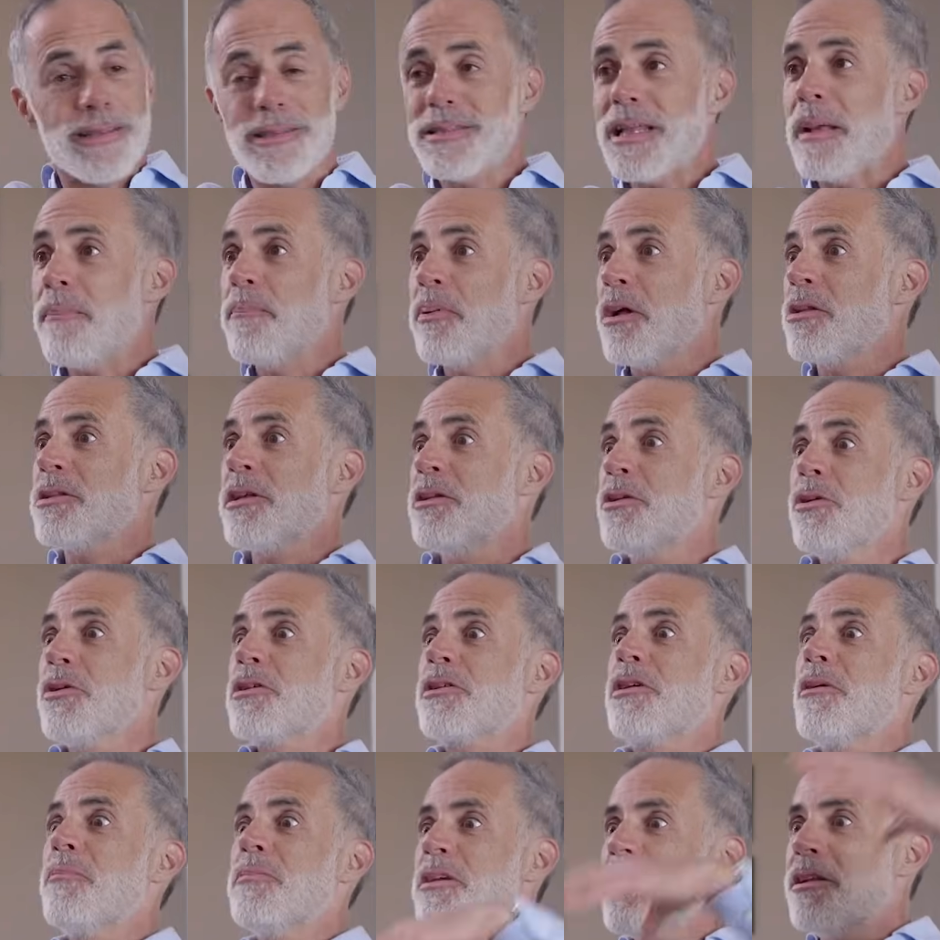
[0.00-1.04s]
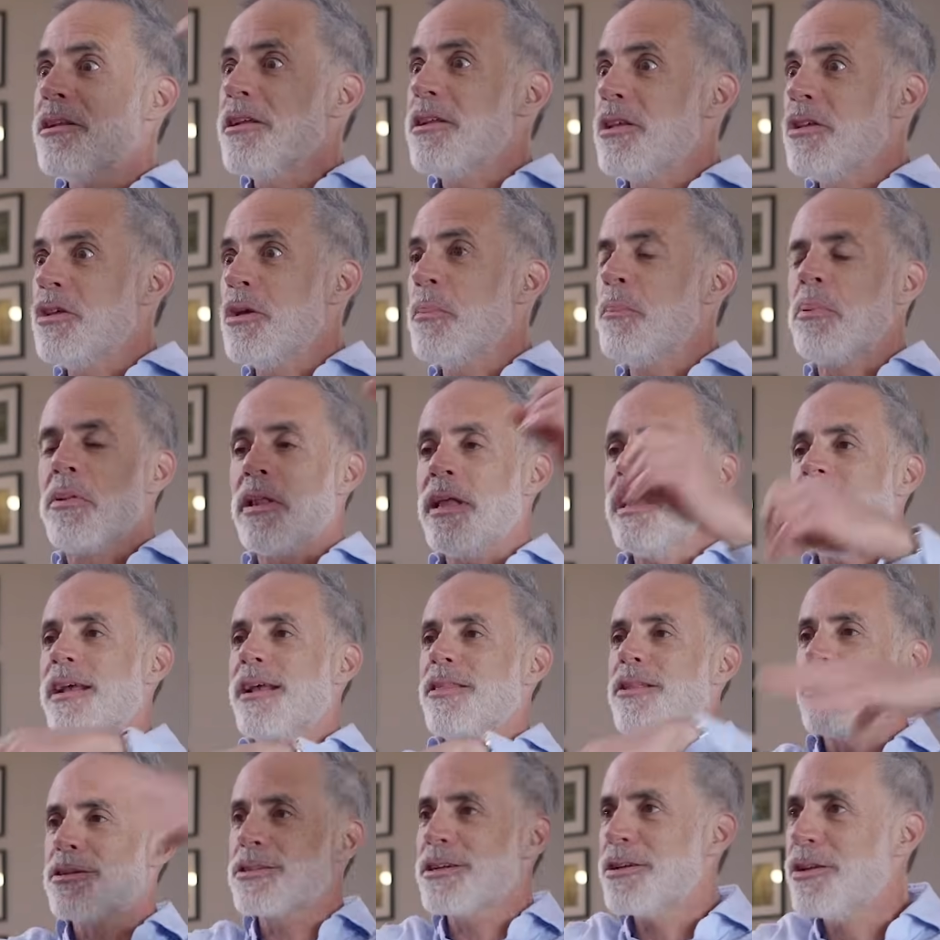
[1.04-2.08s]
they build a new community, you blink and
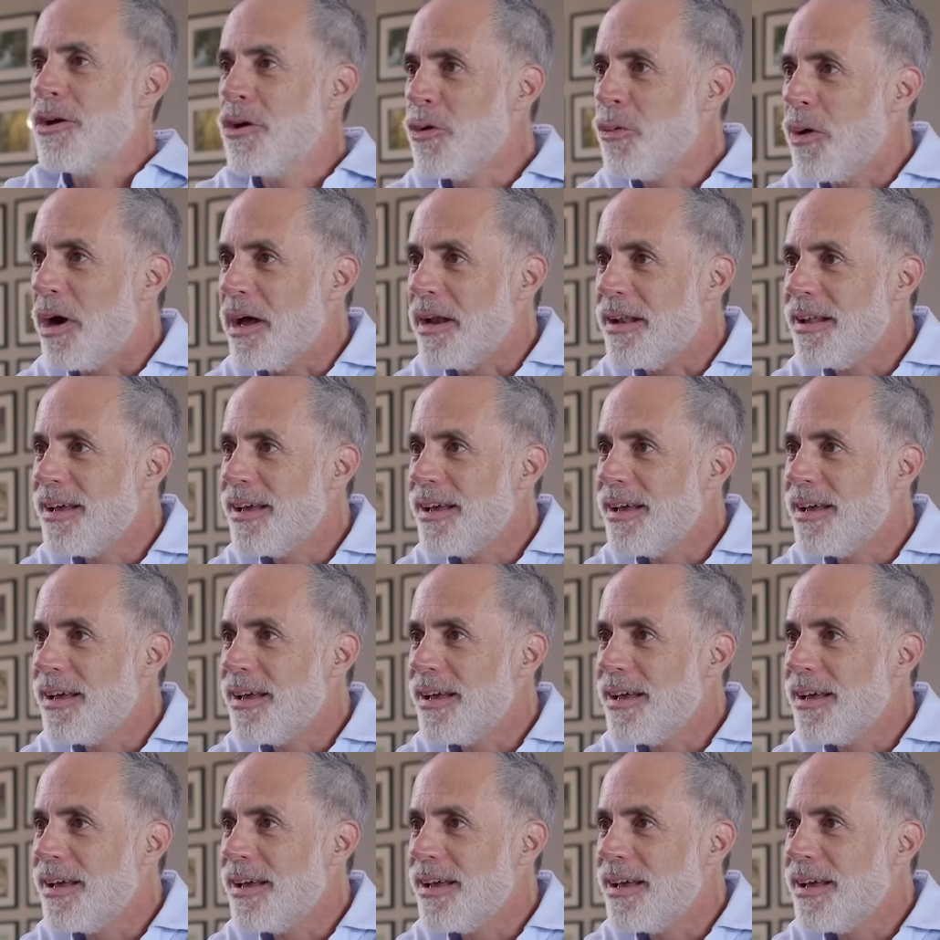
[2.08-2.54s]
there's a new one.